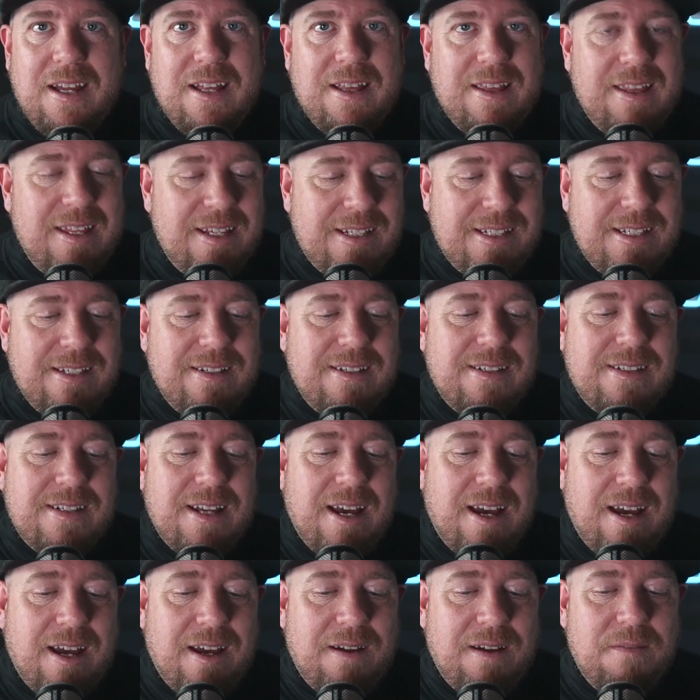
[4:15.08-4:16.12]
This is
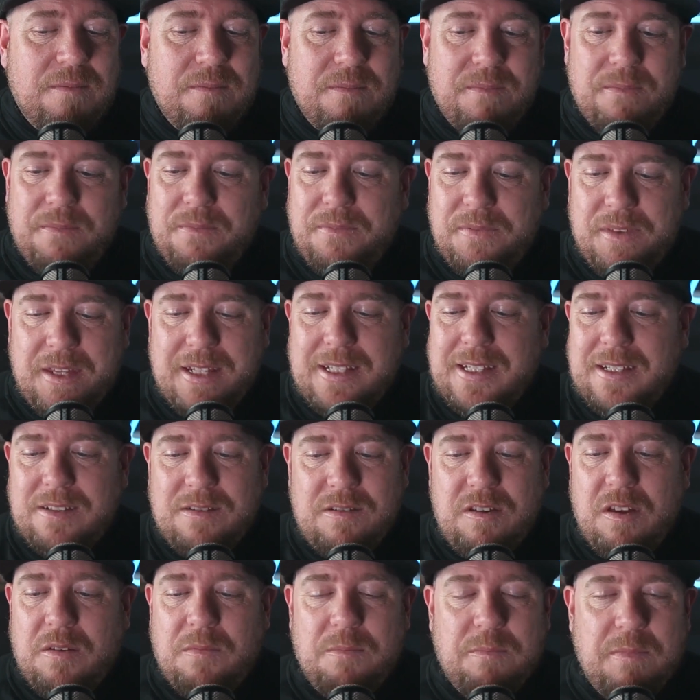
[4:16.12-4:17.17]
the
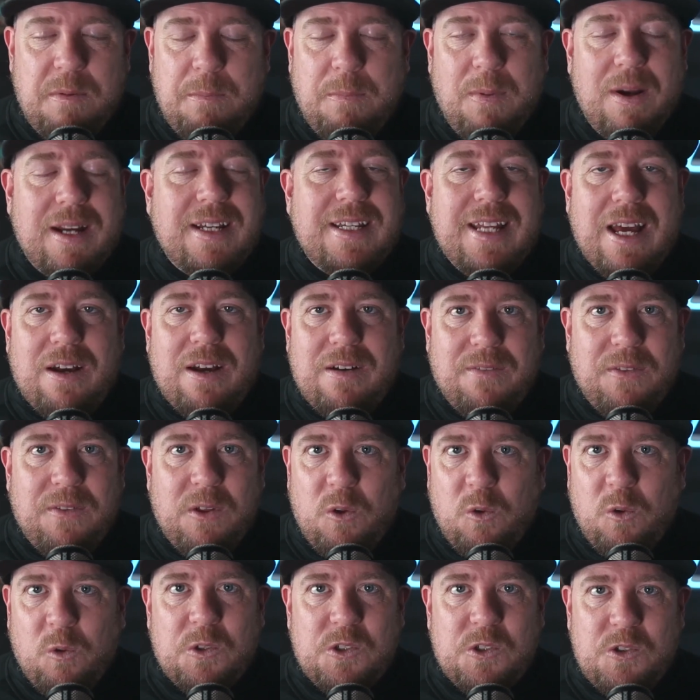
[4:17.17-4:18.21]
breakdown of the
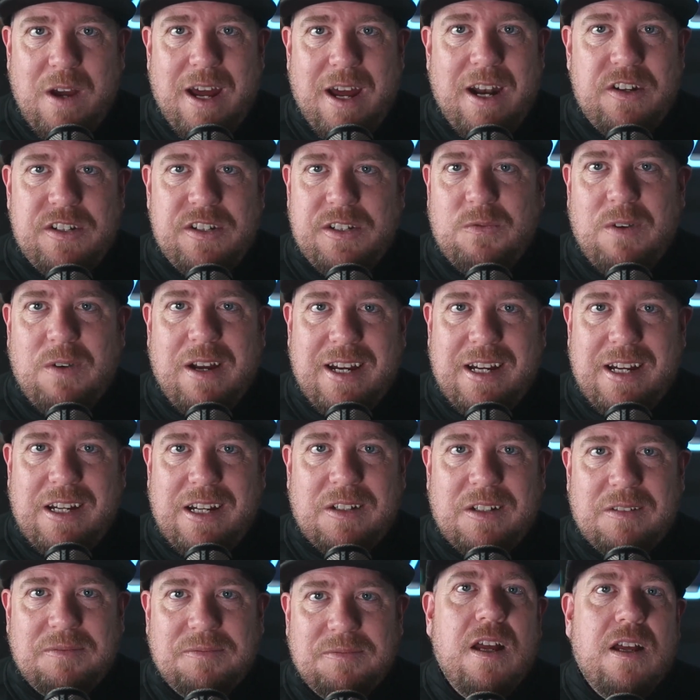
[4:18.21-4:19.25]
whole strategy right
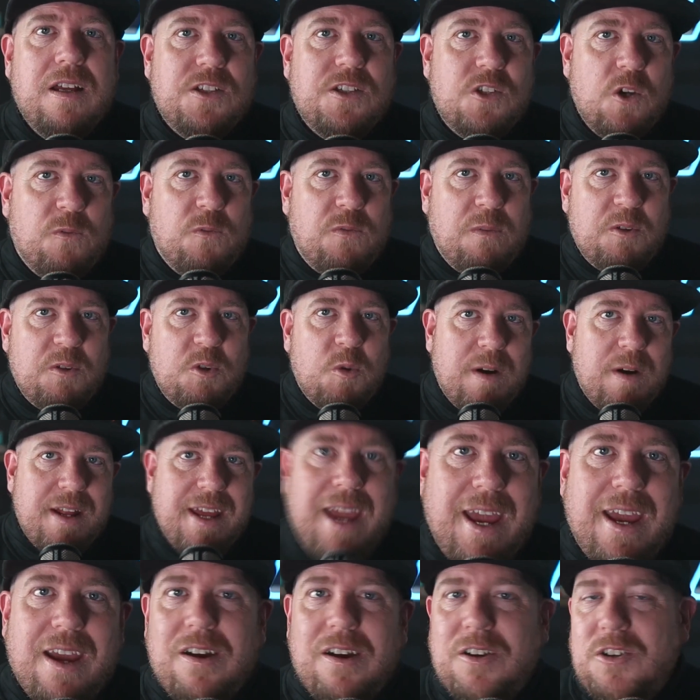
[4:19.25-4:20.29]
here. So from
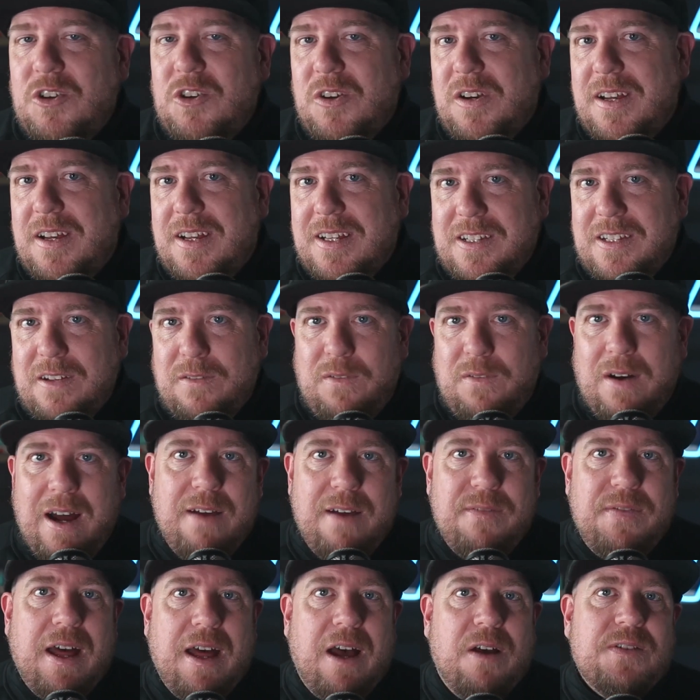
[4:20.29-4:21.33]
$2,800 to
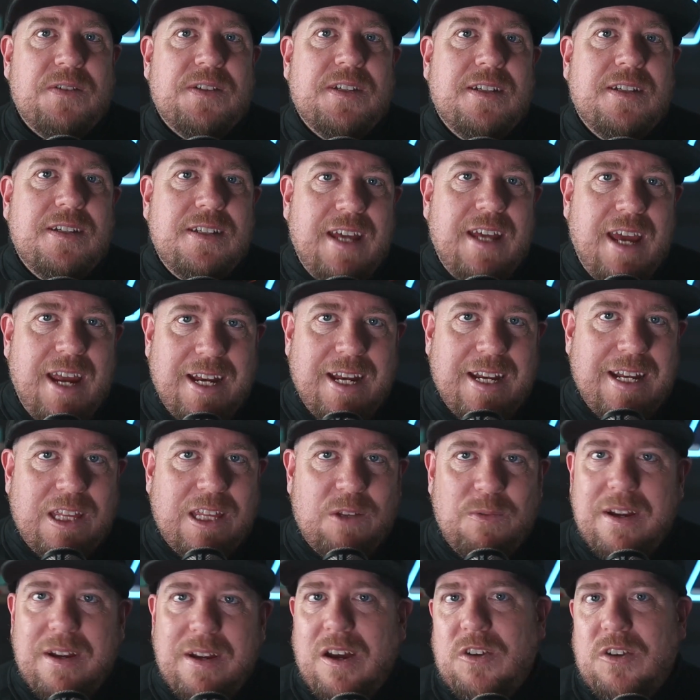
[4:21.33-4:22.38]
$5,000 to
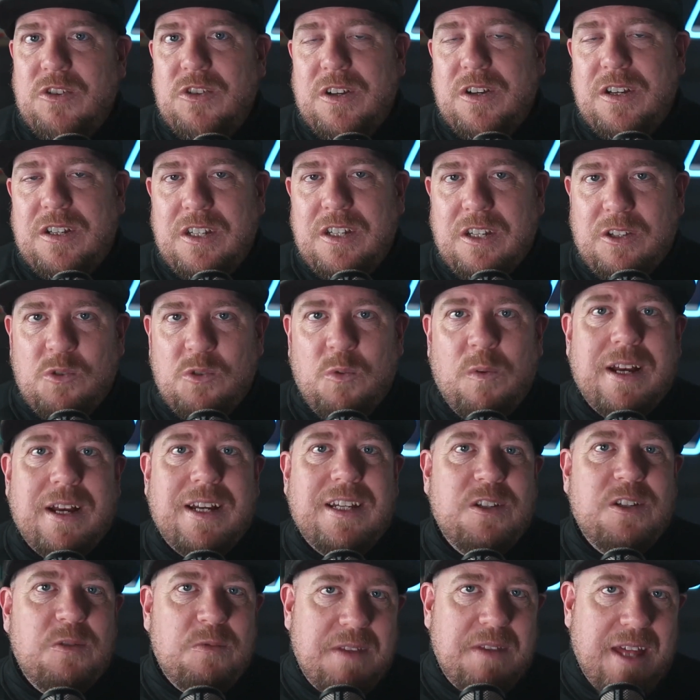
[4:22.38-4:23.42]
$8,300 to
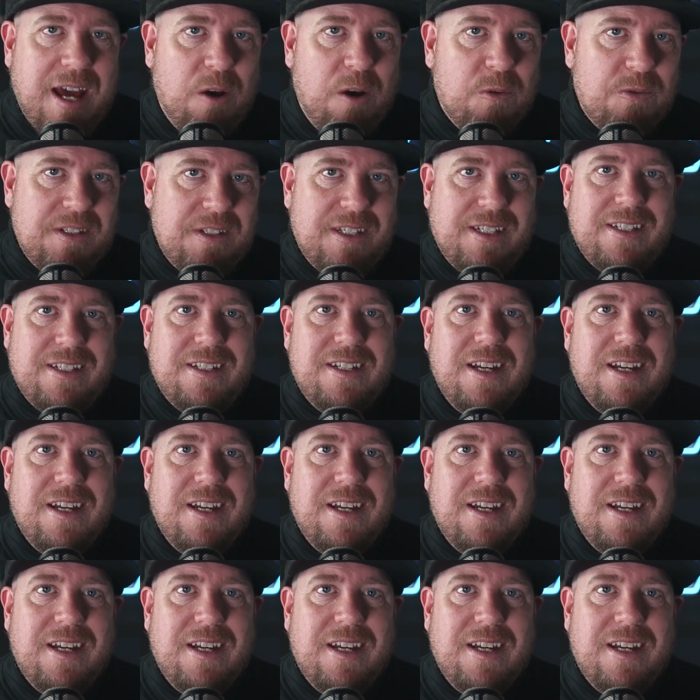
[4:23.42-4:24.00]
$22,000.